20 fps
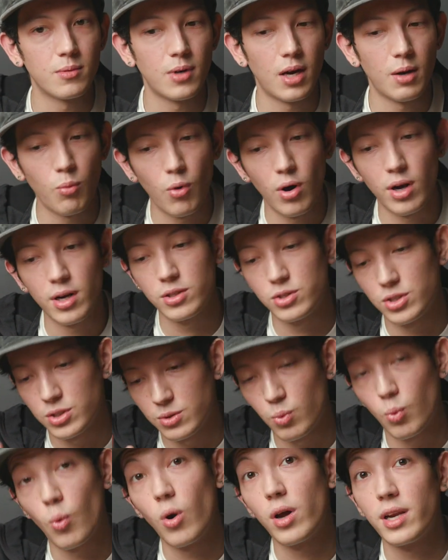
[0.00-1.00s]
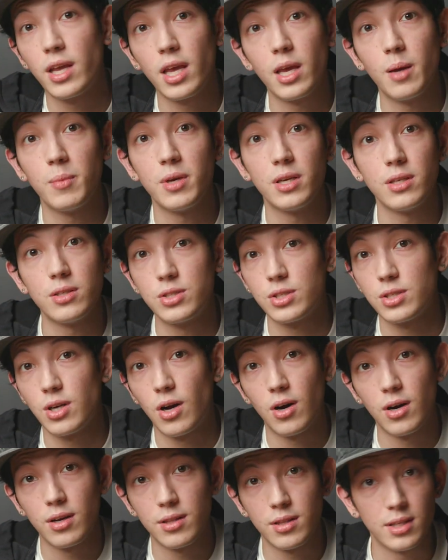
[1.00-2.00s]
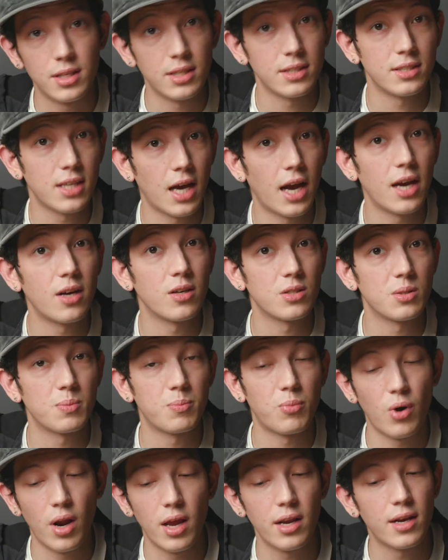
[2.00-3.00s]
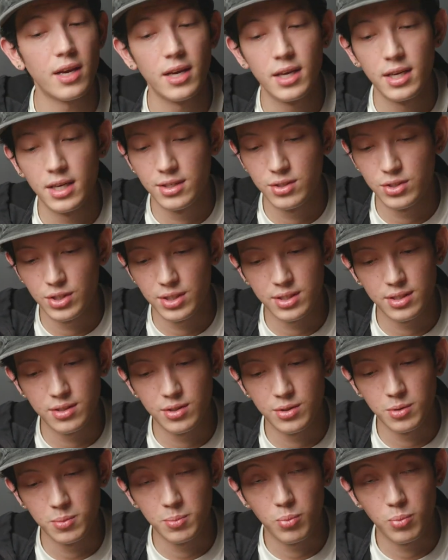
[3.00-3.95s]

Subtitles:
wanted just one image on the entire spread just to